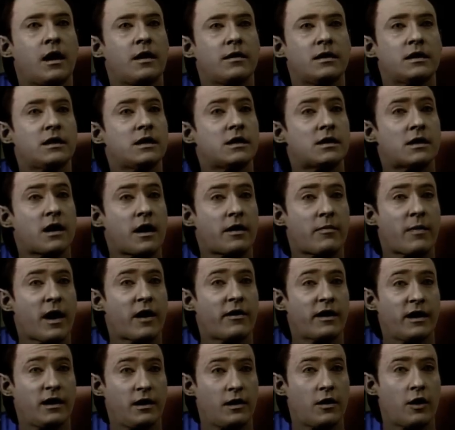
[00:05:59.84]
This is not
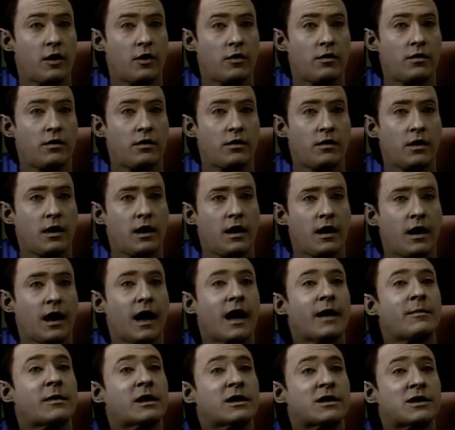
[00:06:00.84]
about ego.
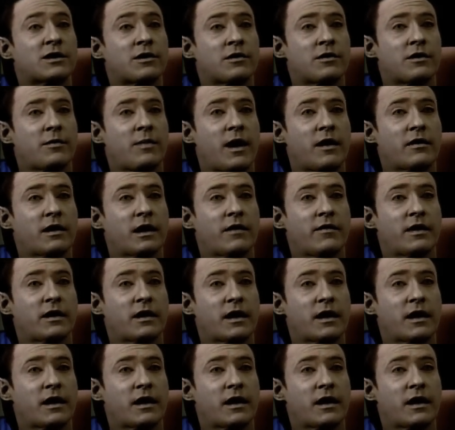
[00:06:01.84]
I'm concerned about giving